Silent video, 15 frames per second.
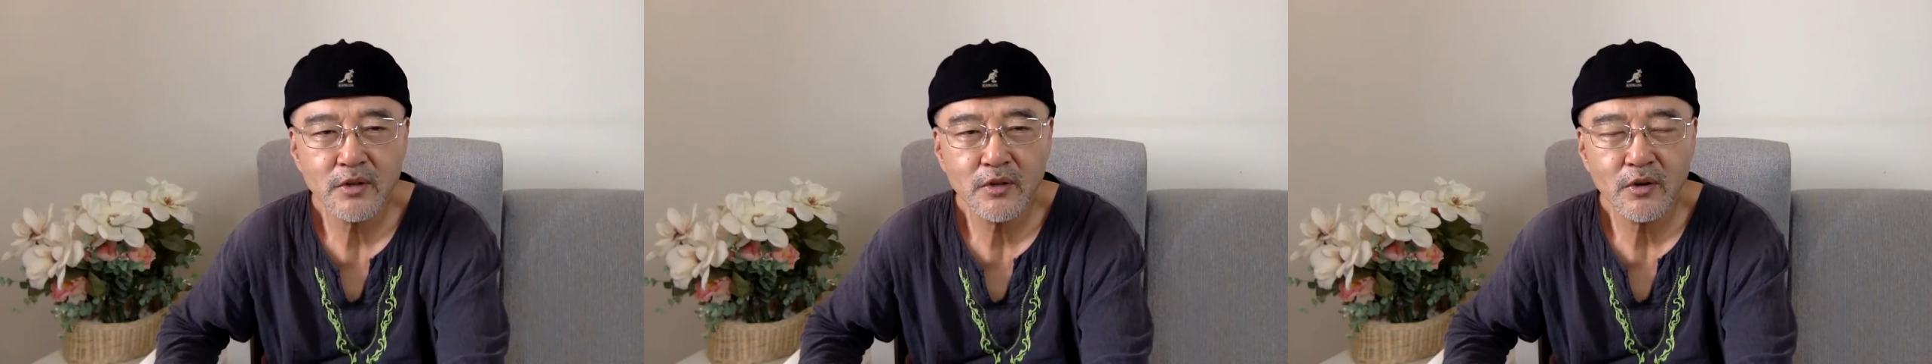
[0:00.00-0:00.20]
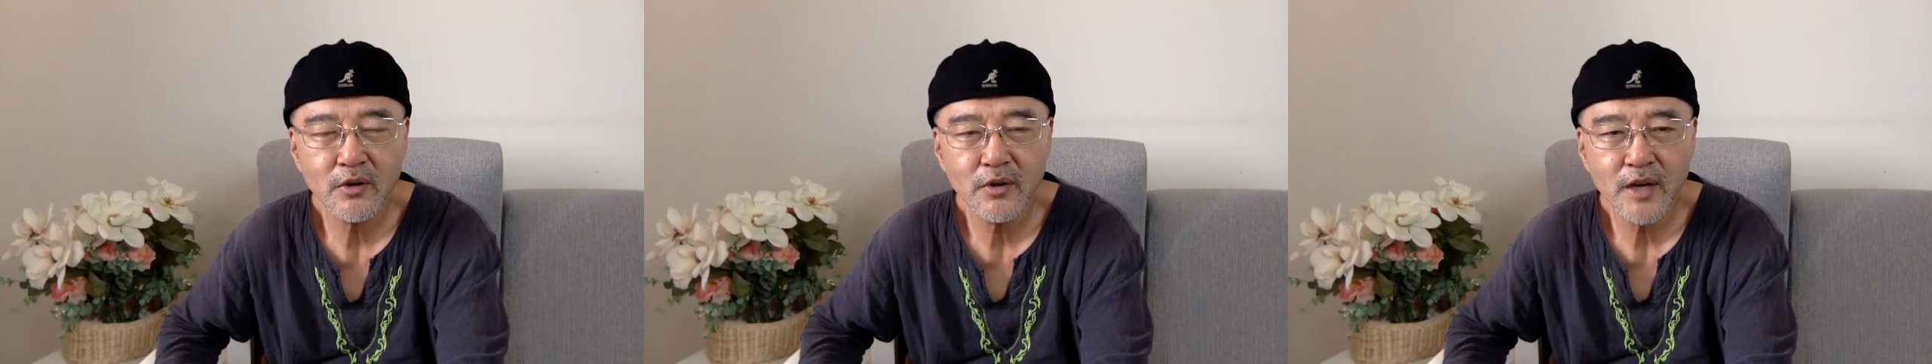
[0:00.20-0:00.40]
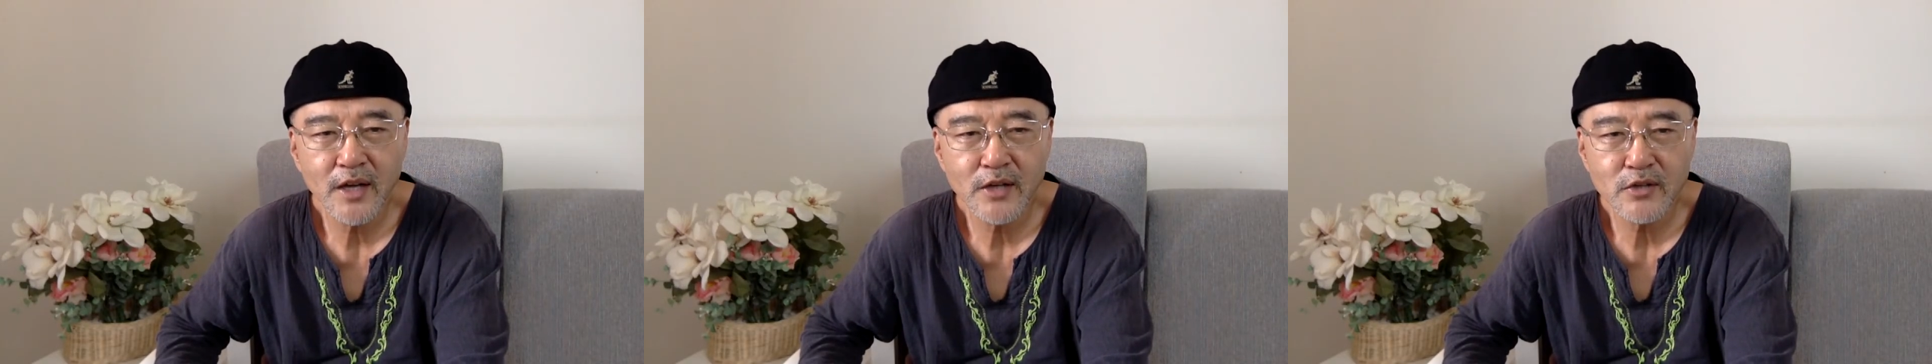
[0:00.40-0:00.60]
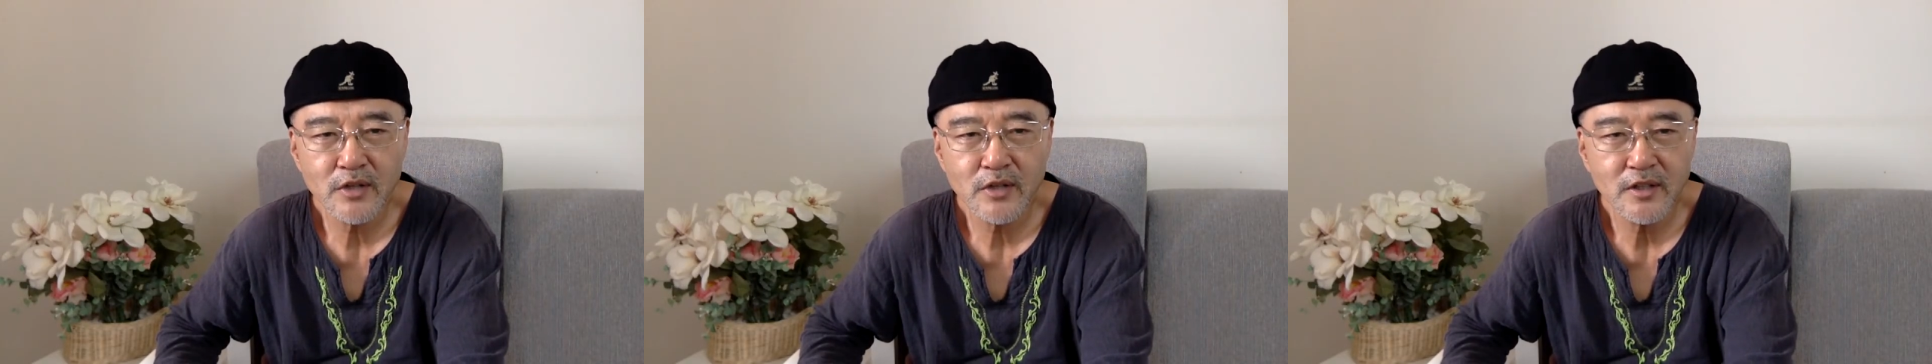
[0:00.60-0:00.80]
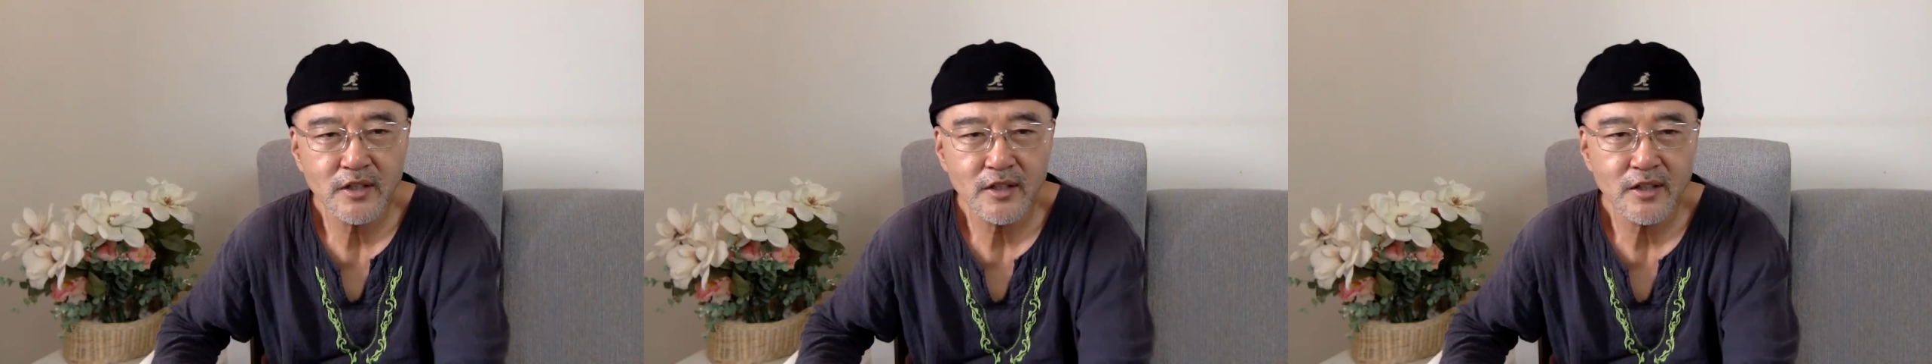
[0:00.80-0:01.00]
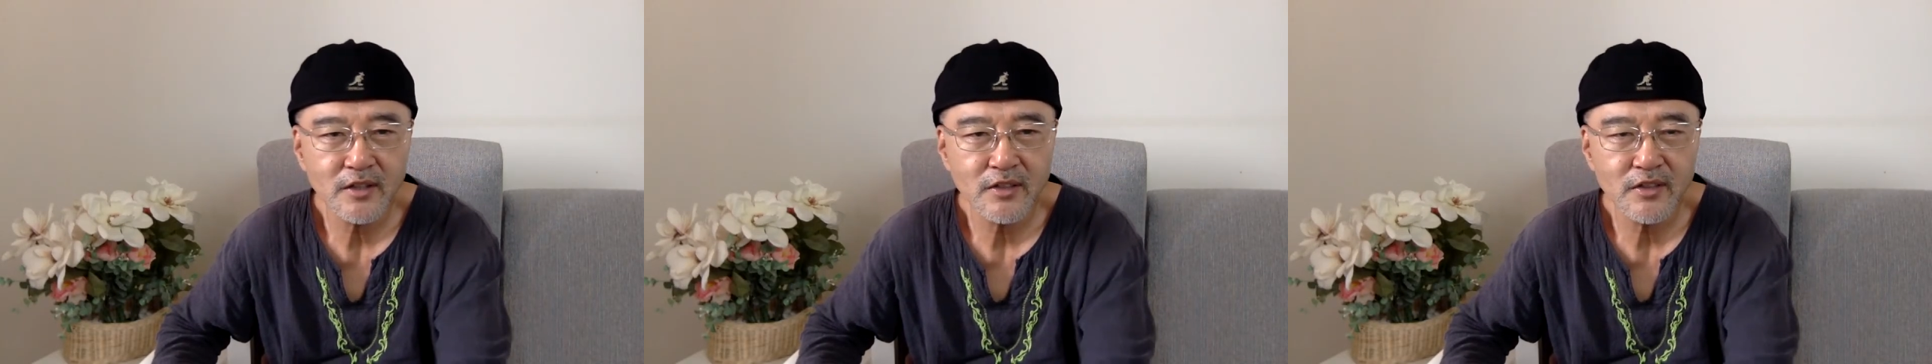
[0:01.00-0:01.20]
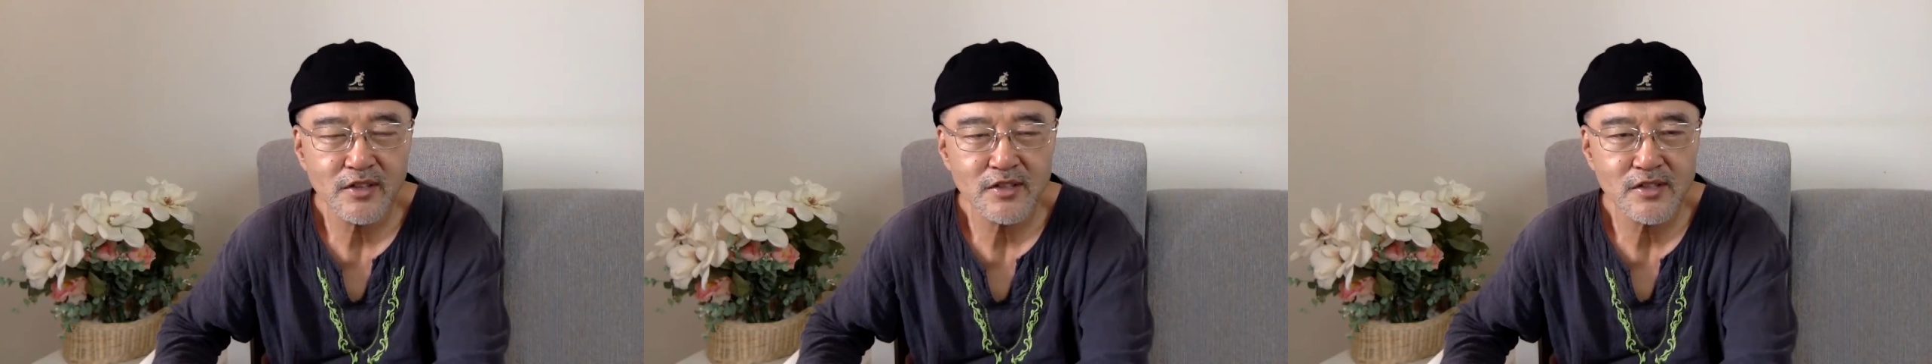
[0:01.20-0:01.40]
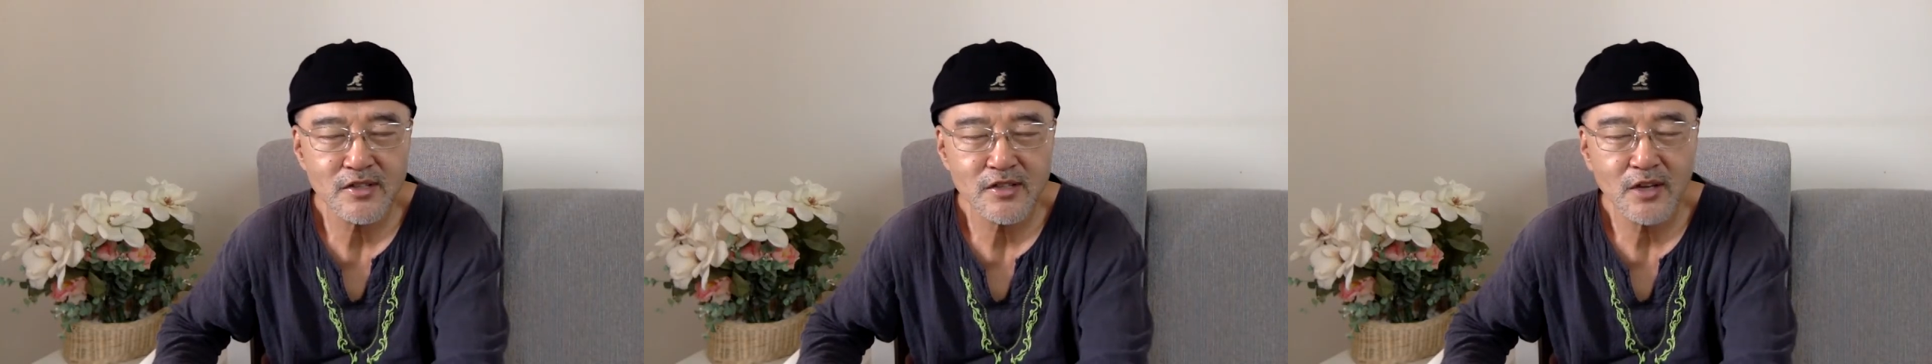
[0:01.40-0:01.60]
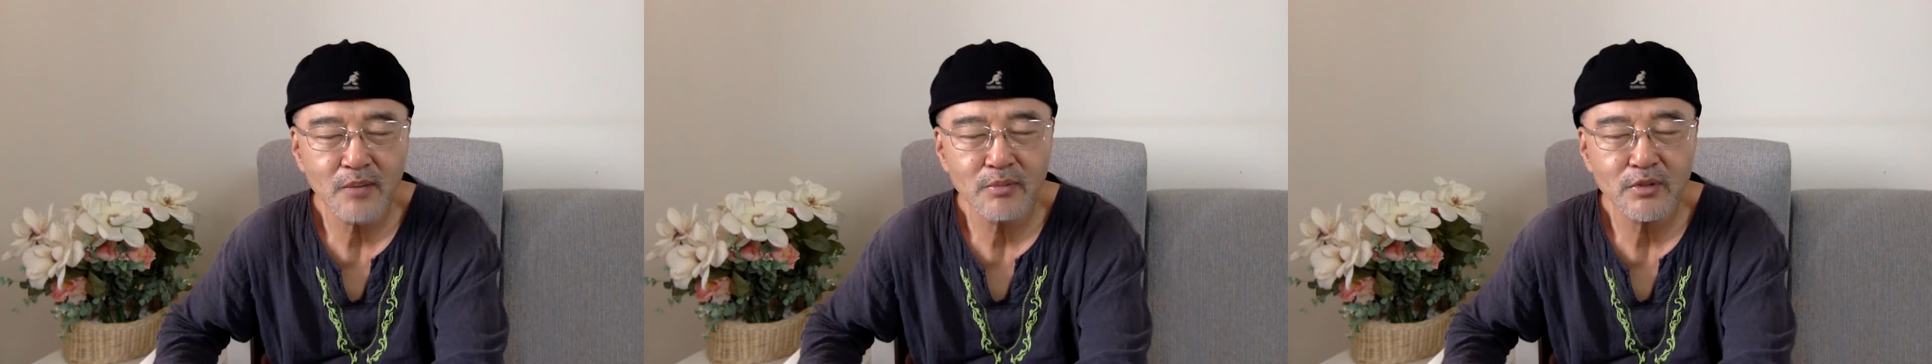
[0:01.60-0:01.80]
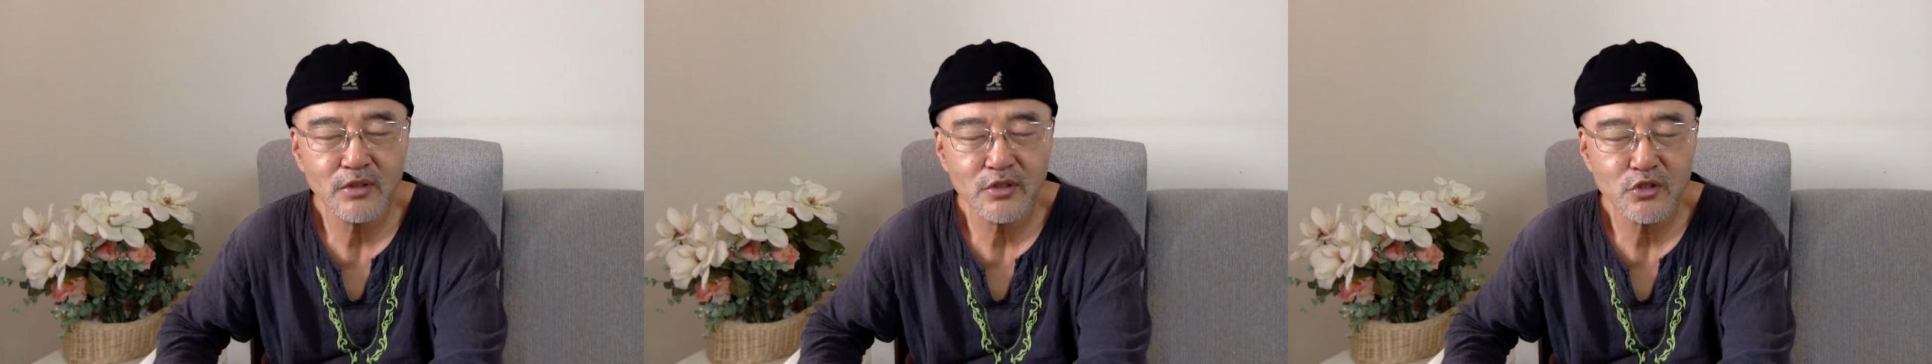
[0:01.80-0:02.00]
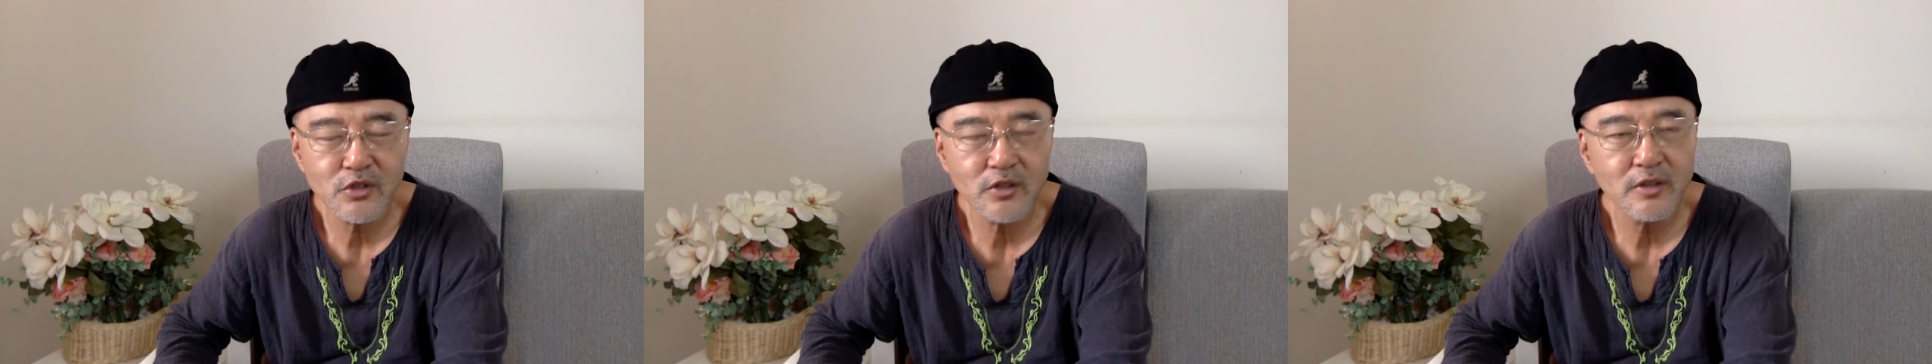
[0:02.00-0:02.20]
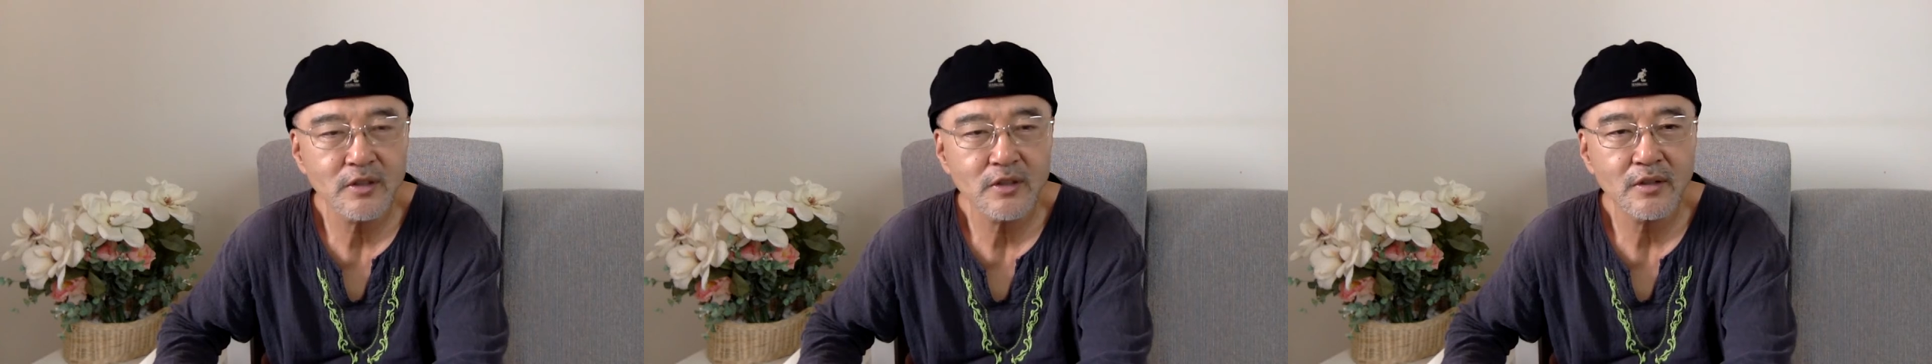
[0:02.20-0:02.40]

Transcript: Korea actually did a thesis competition,